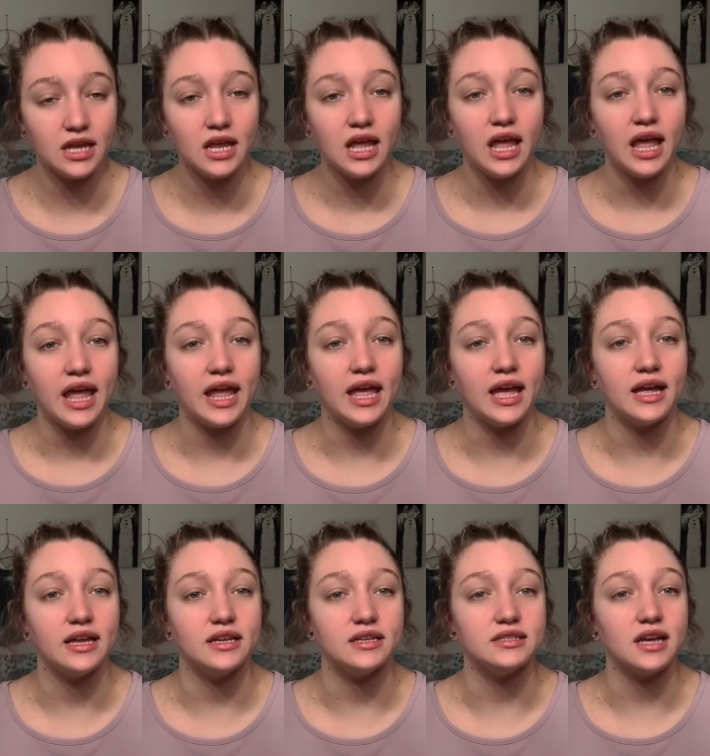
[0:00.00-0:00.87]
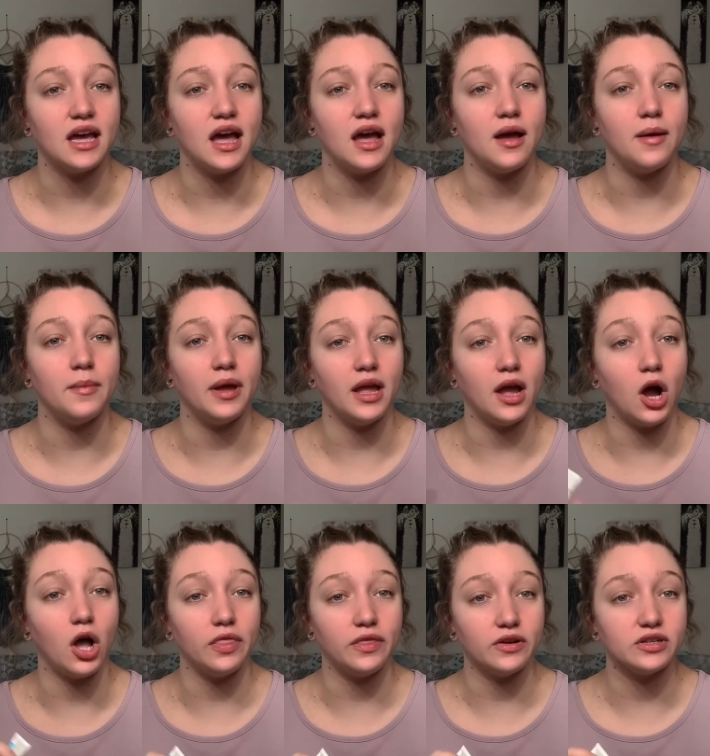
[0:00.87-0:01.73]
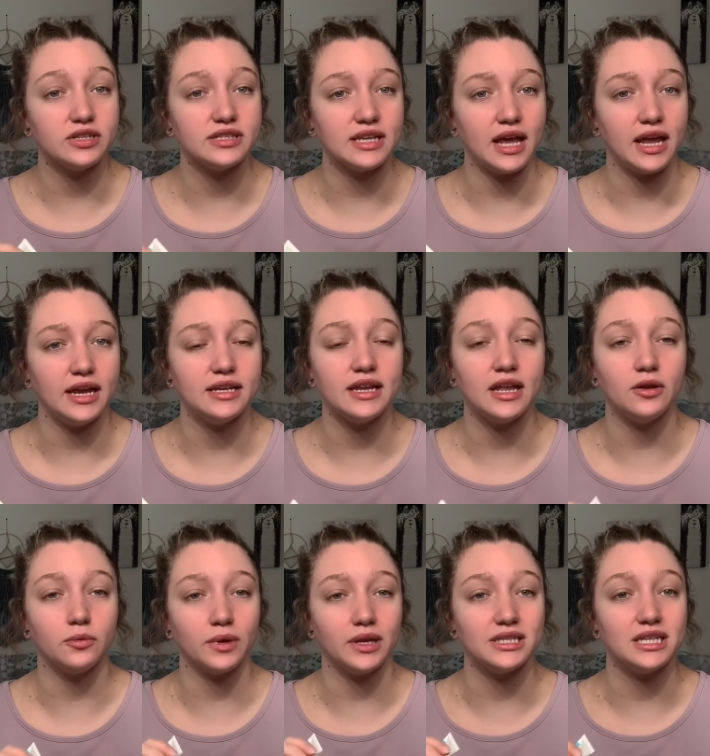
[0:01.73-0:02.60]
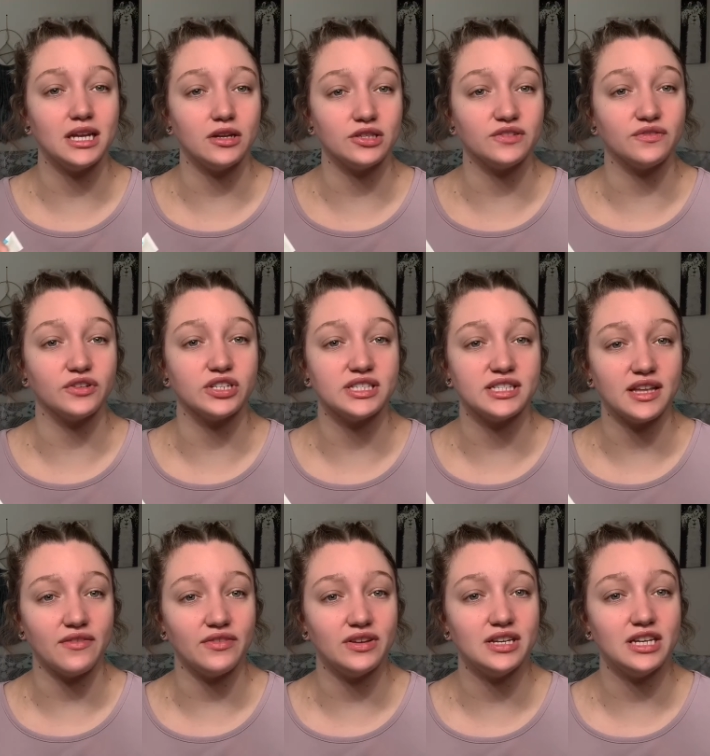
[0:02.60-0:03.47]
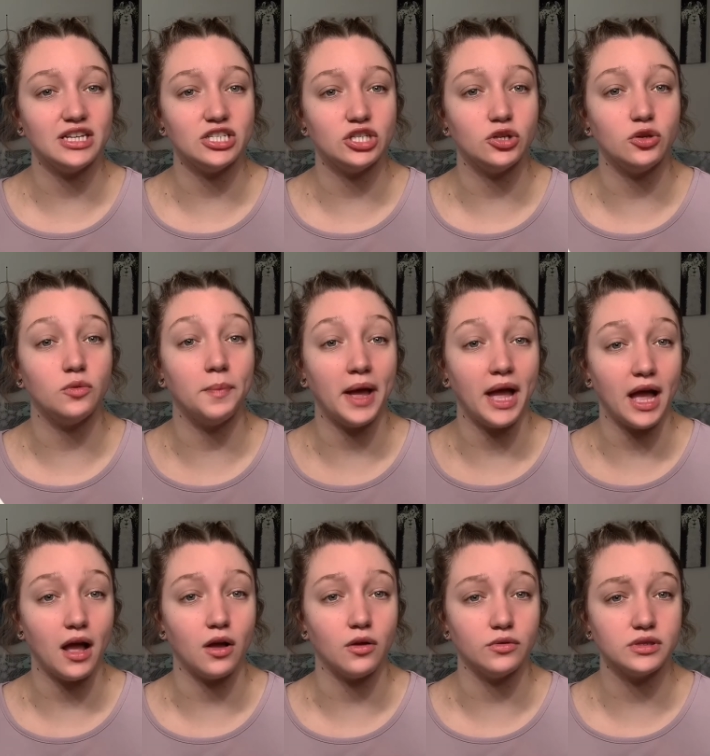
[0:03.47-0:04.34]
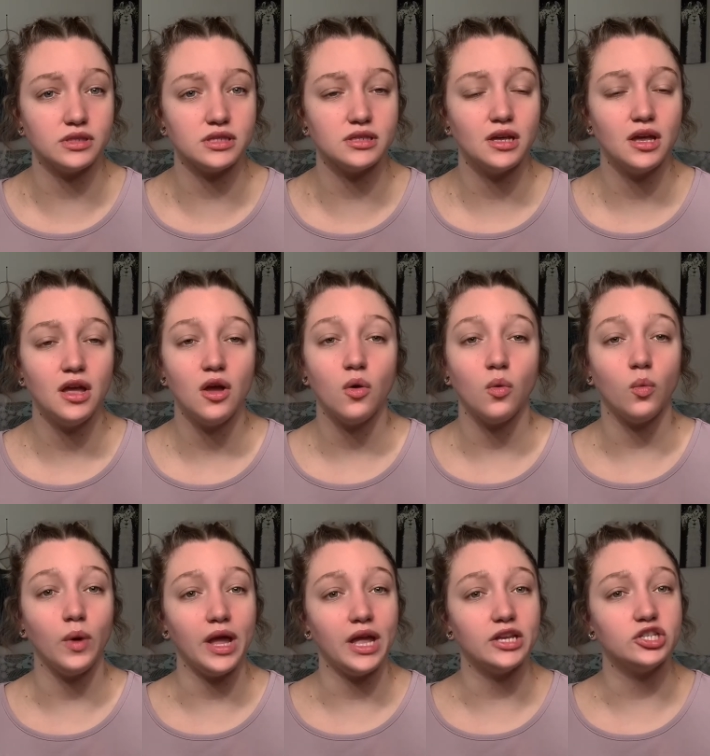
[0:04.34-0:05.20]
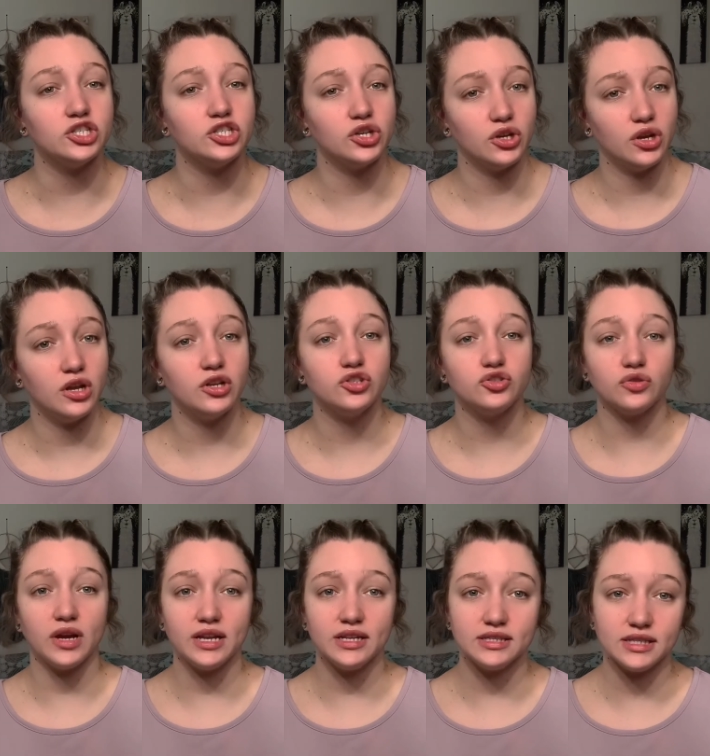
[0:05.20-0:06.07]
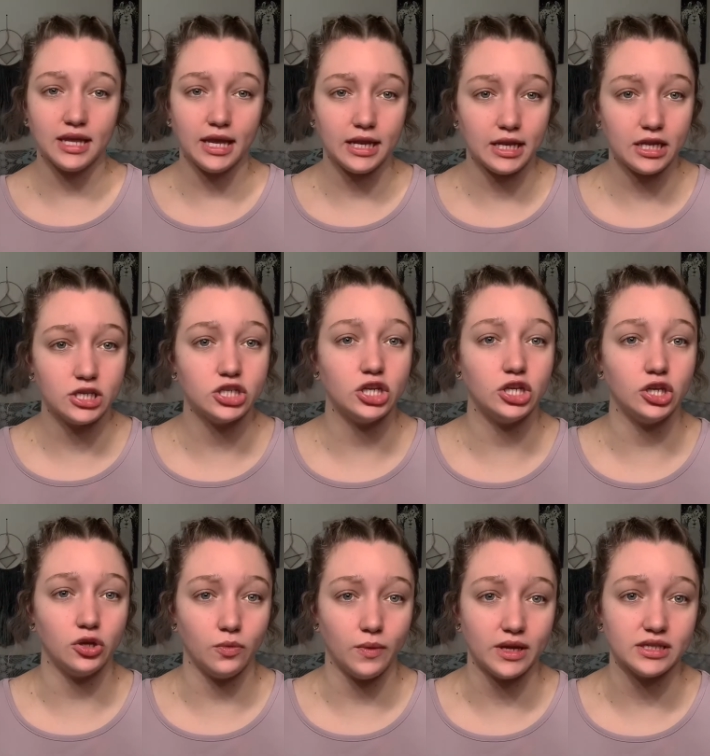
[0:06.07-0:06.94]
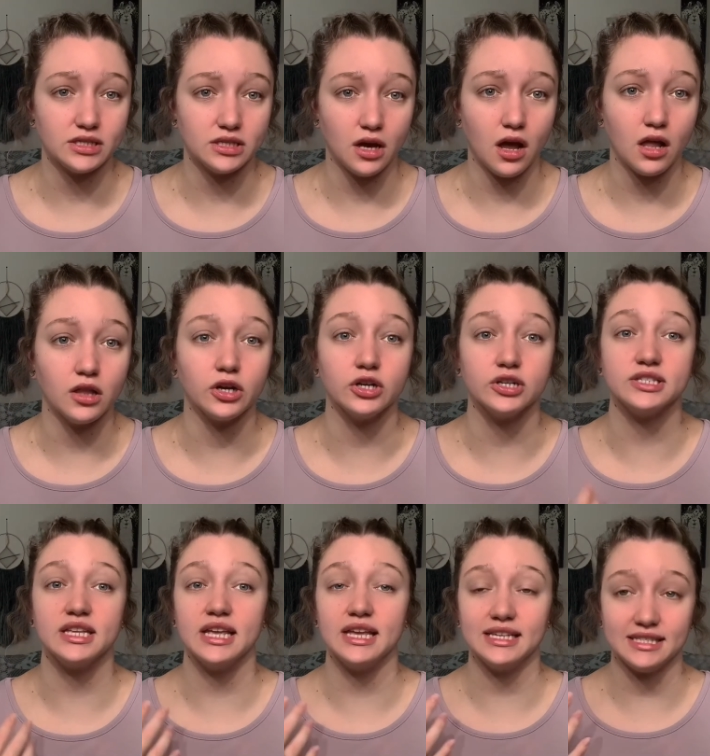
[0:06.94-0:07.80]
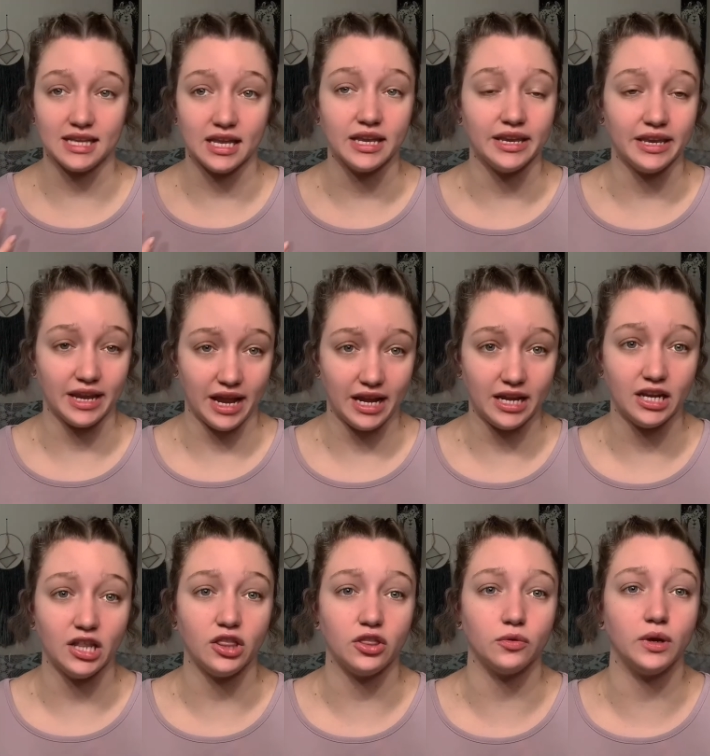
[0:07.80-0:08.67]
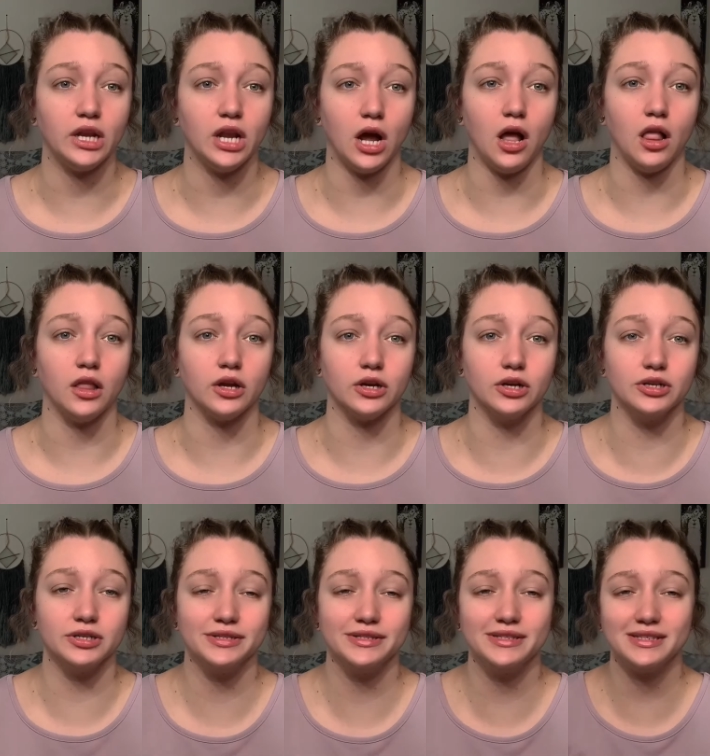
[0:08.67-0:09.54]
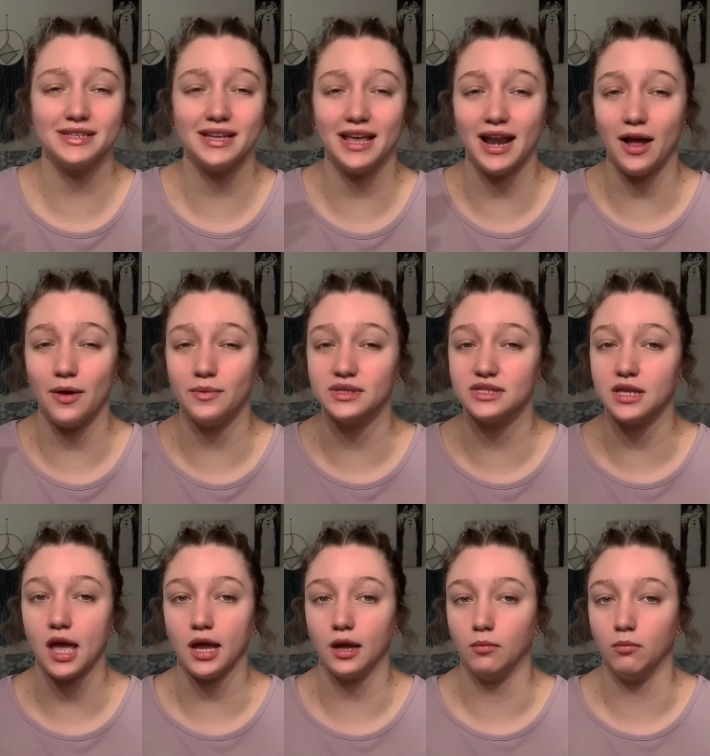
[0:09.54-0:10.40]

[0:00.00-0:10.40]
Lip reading: and on their site it retails for 72 pounds, which translated to US dollars is $93. And I was like,